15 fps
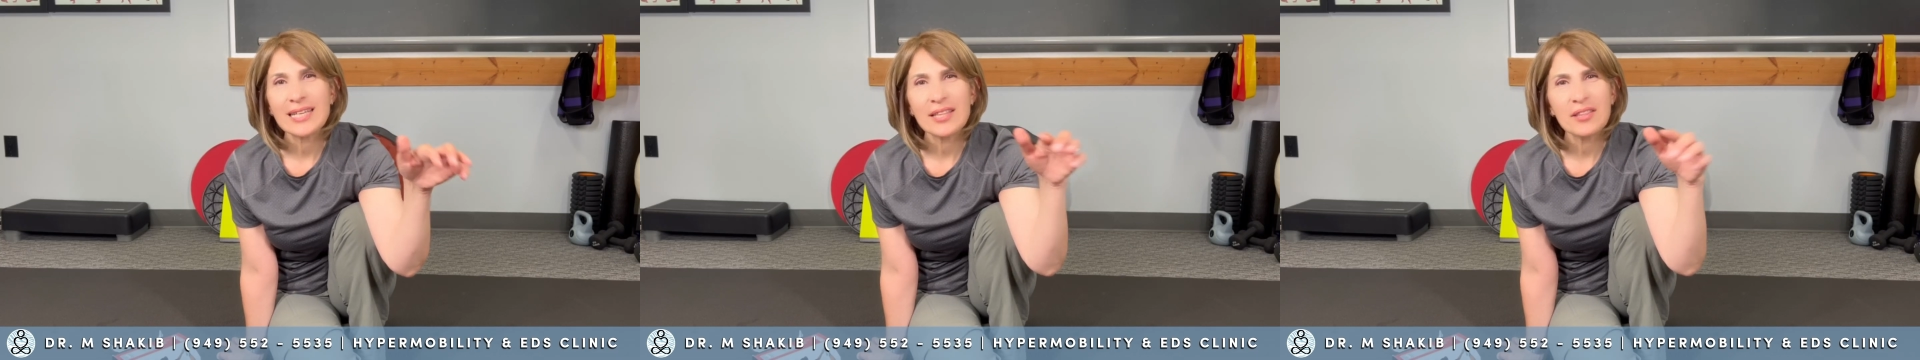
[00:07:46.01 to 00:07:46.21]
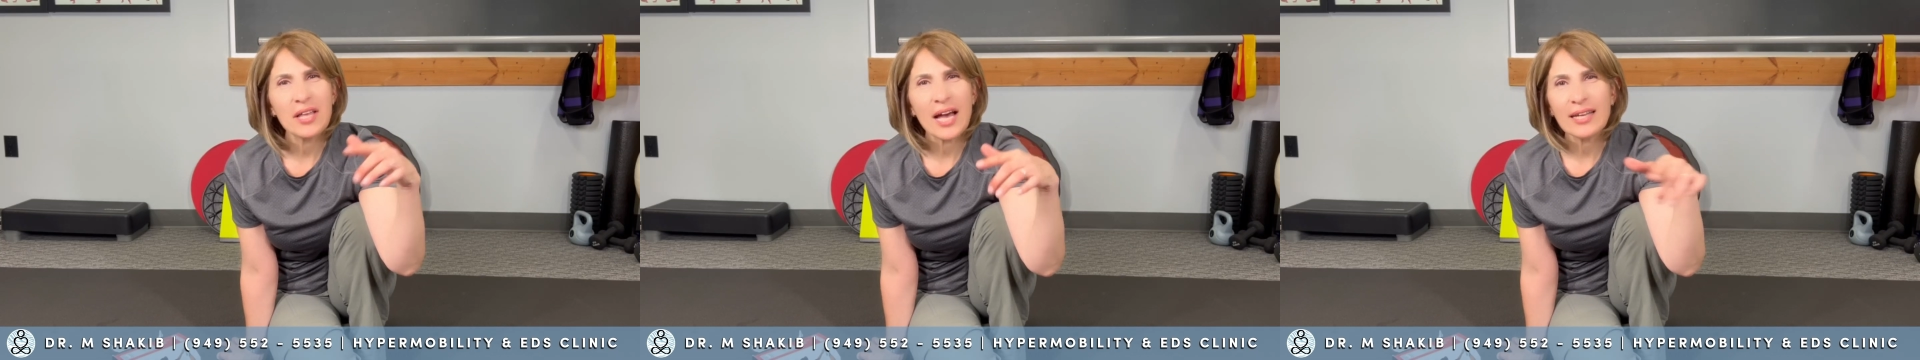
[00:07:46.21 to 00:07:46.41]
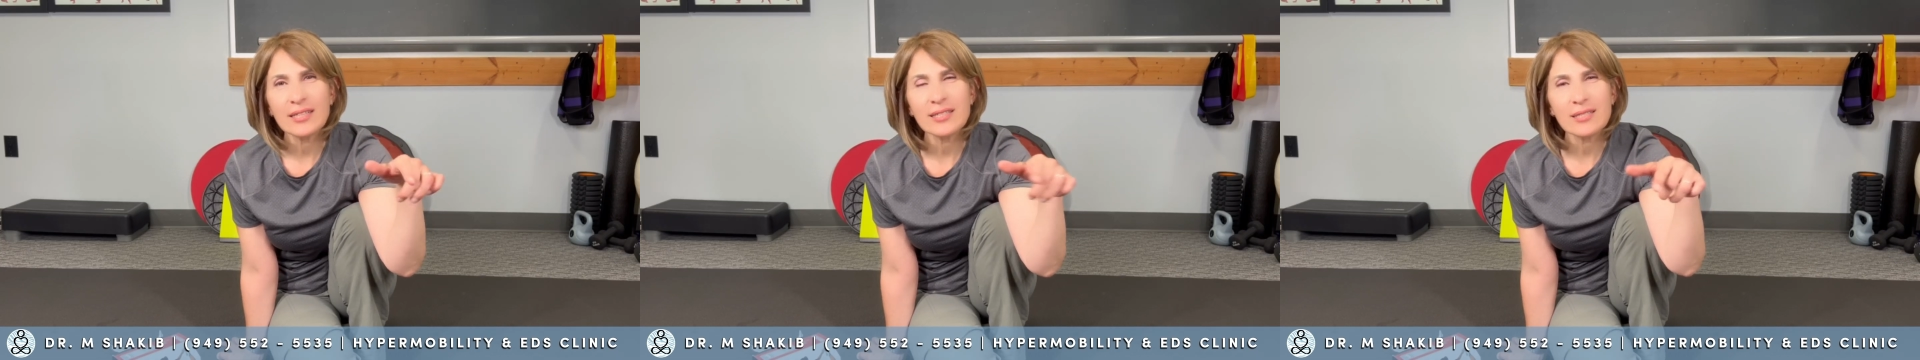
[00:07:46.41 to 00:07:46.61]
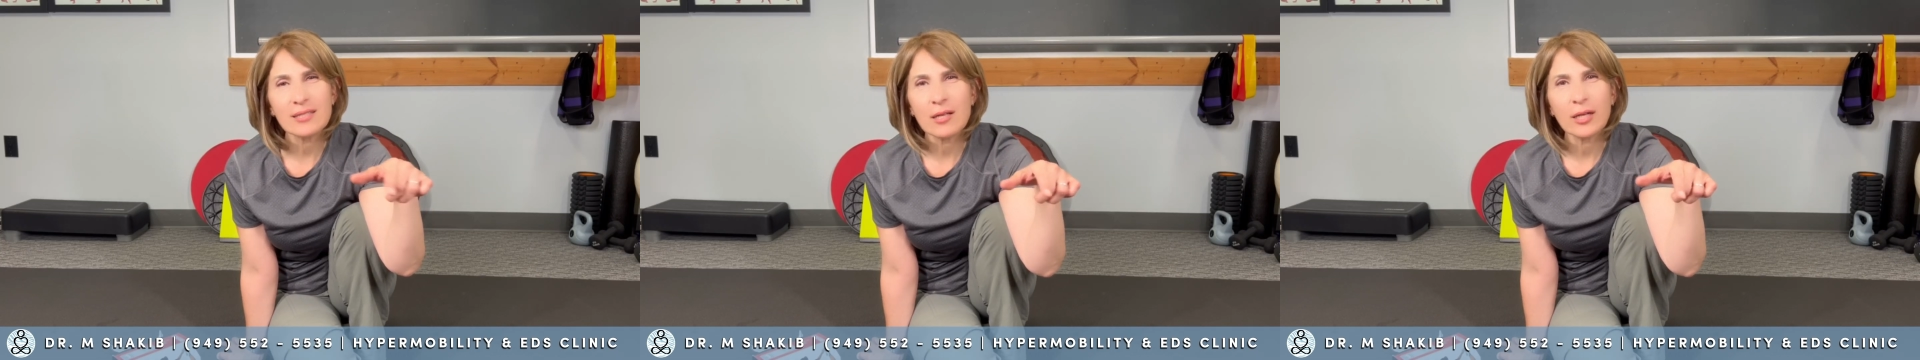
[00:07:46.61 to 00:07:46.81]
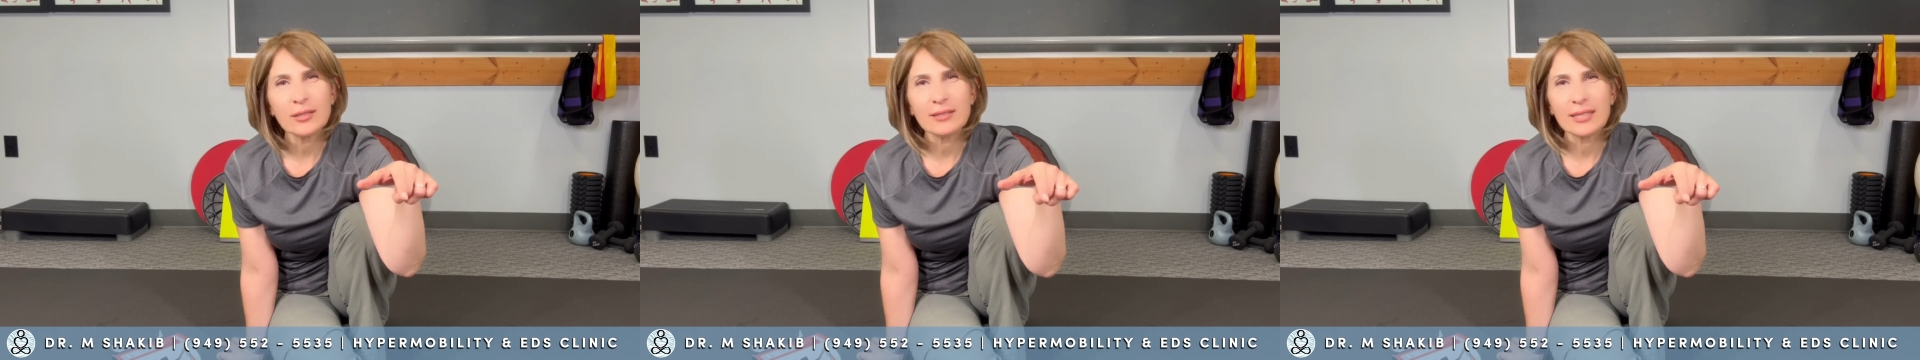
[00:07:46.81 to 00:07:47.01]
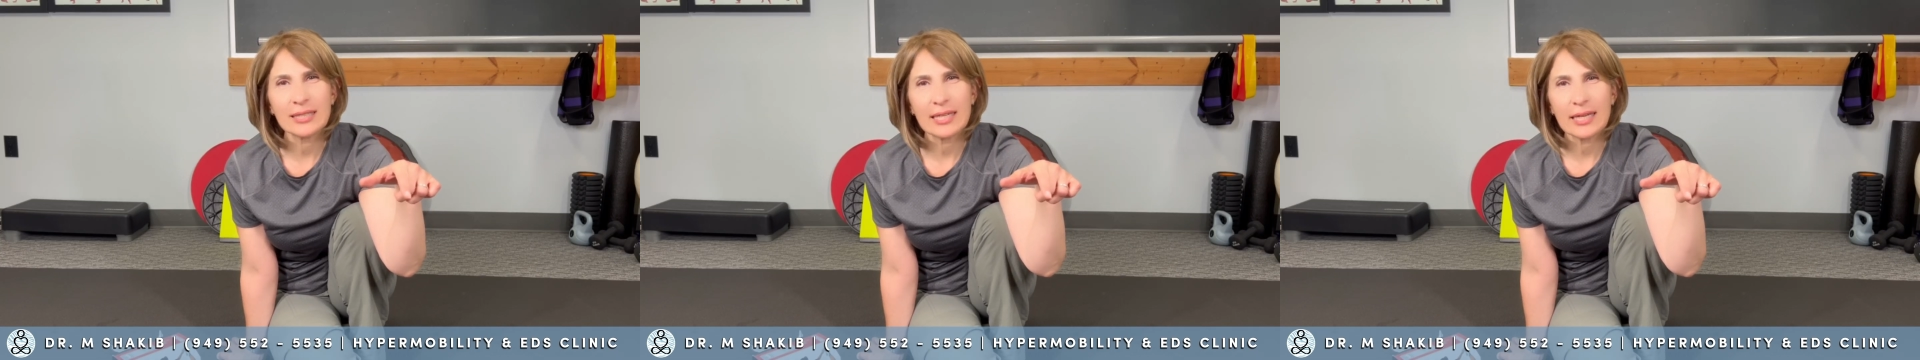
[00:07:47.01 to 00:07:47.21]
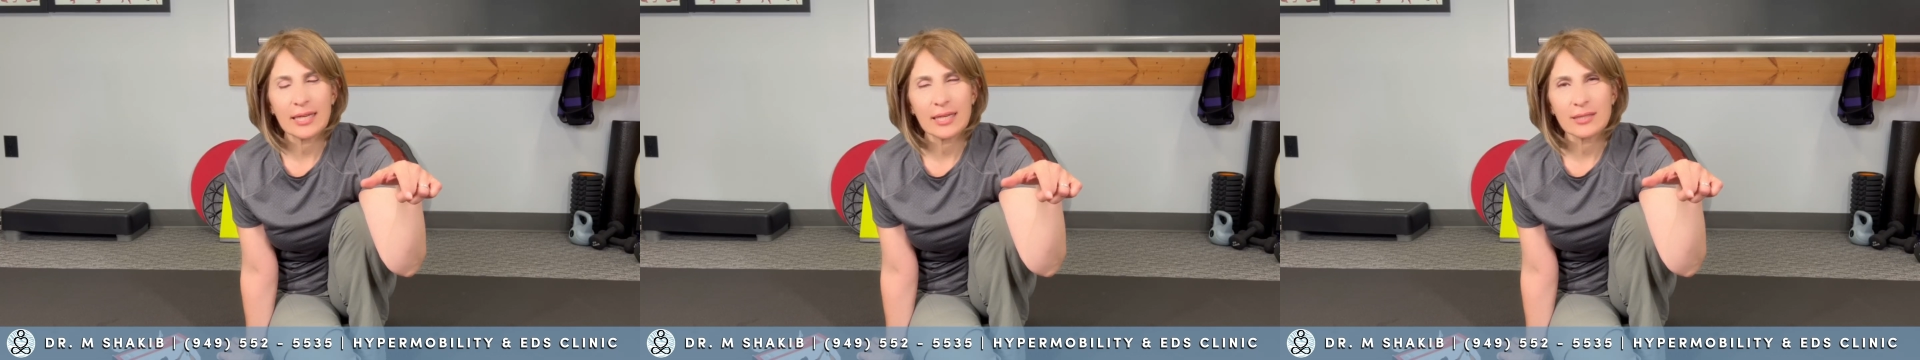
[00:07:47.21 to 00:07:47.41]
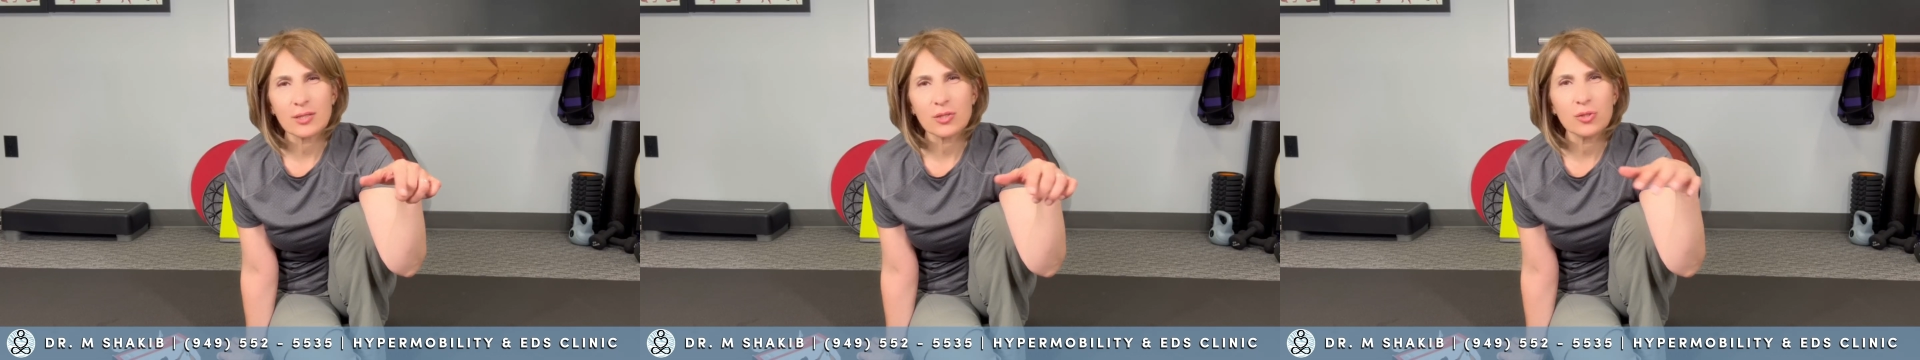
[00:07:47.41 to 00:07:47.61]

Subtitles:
that is not the case.